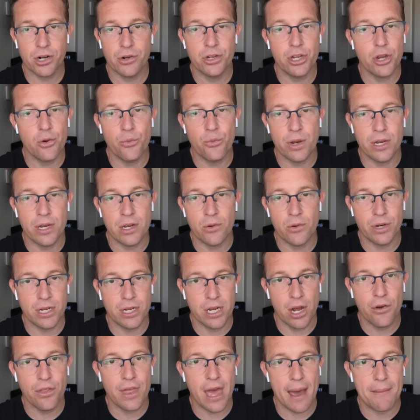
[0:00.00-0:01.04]
And we
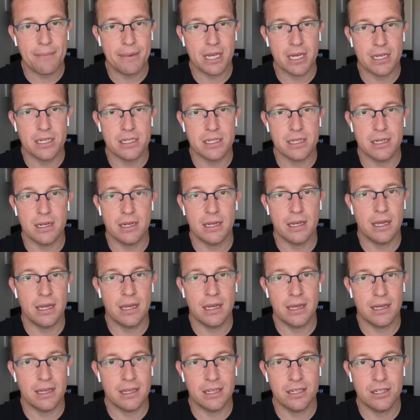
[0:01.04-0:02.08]
know that because
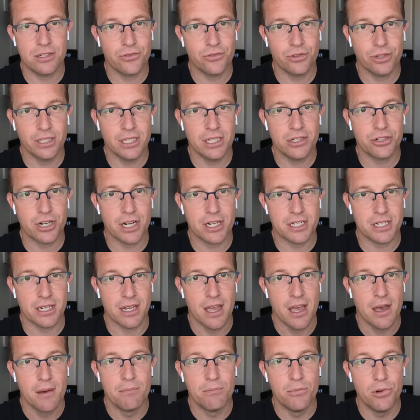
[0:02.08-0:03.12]
it's really interesting.
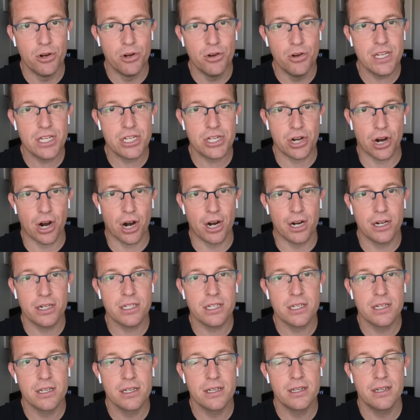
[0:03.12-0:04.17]
Movie
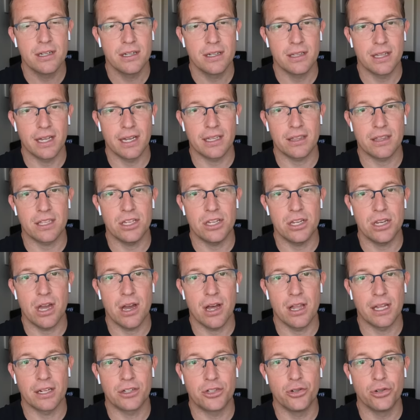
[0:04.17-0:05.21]
stars
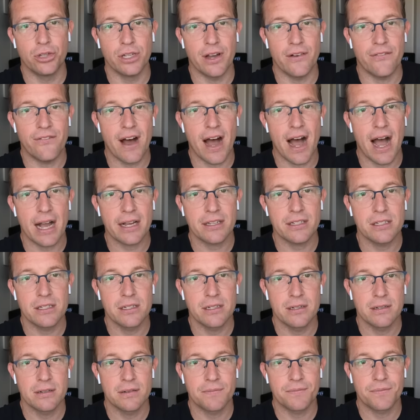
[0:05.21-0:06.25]
like Julia Fox,
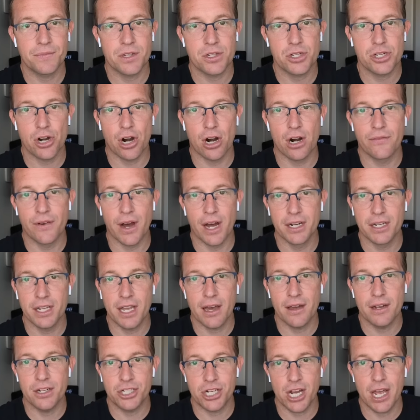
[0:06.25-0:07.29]
star of
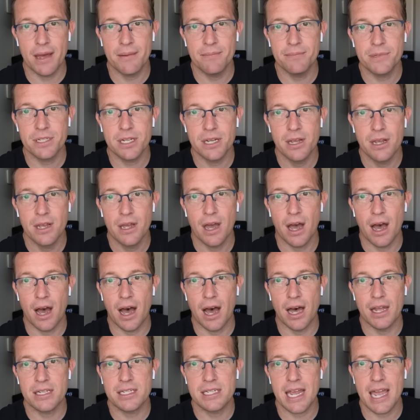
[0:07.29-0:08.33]
Uncut Gems,
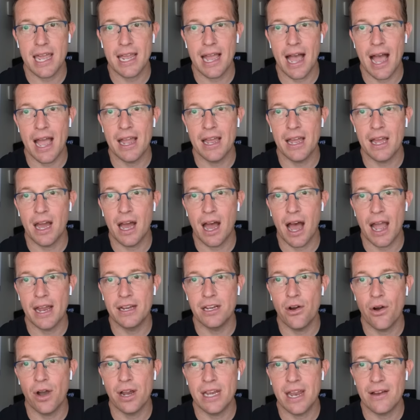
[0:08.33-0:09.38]
saying, I
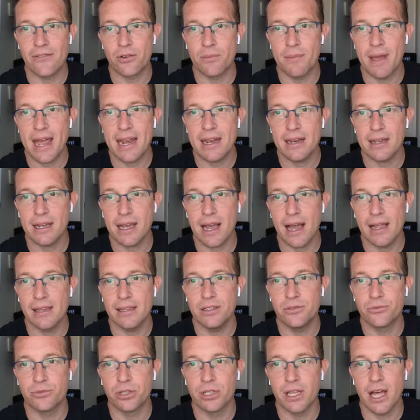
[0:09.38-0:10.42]
know I never met Kylie
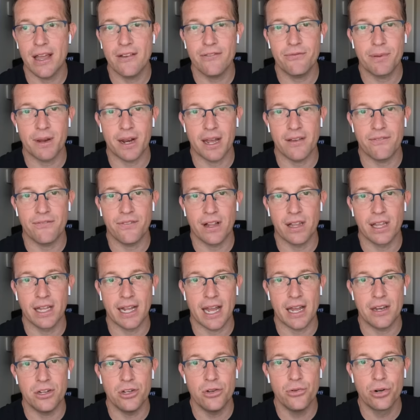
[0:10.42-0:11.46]
in real life, but I felt like
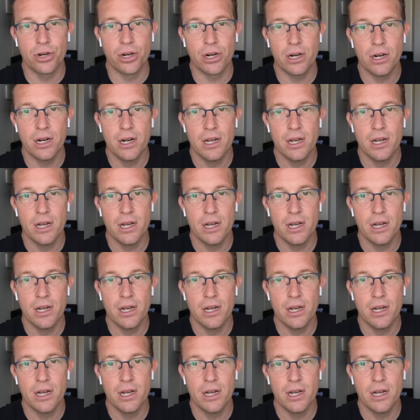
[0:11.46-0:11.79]
I knew her.